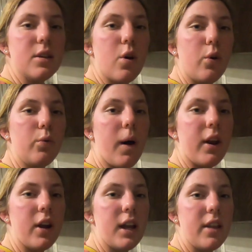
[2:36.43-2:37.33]
cold
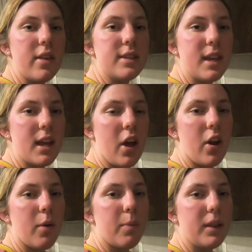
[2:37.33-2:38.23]
water into the sink, and
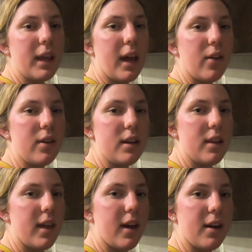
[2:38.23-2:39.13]
I'll put the kettle into
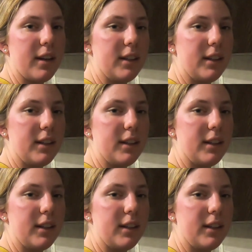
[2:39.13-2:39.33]
there.